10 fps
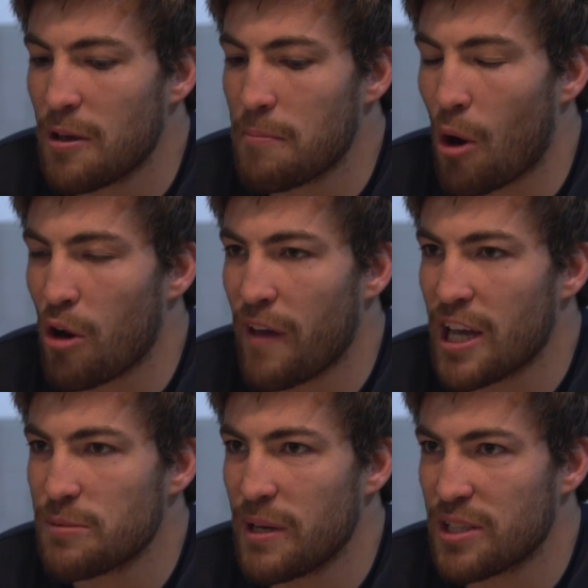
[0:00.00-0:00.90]

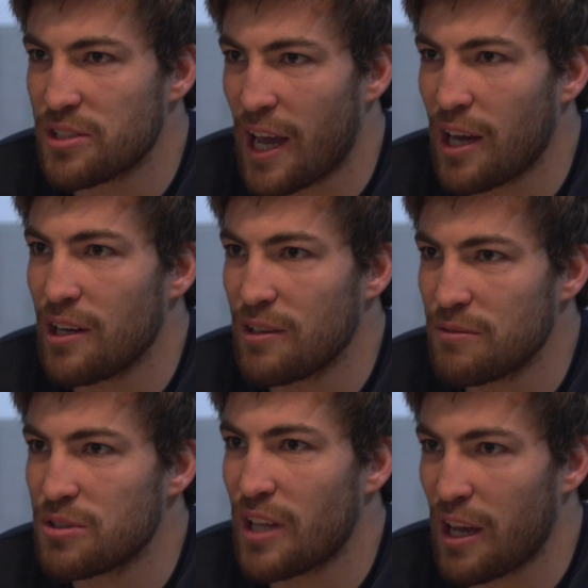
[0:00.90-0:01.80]
motivates me to stay
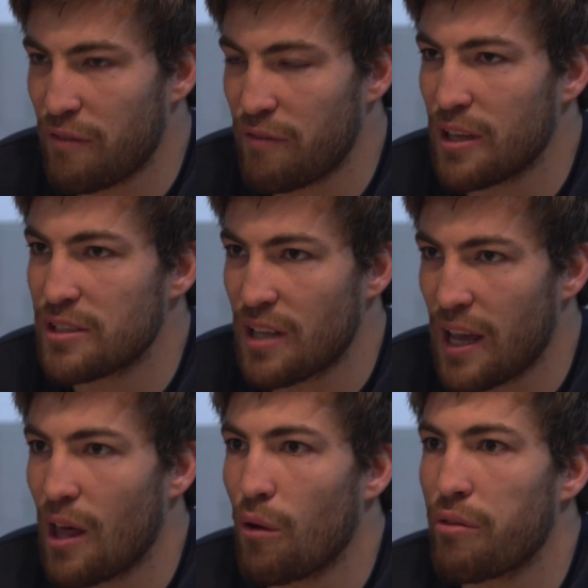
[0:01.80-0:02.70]
stay fit,
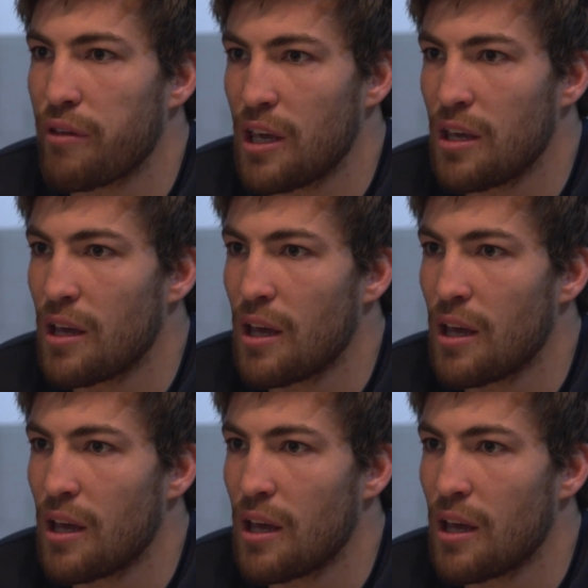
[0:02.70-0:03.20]
stay healthy,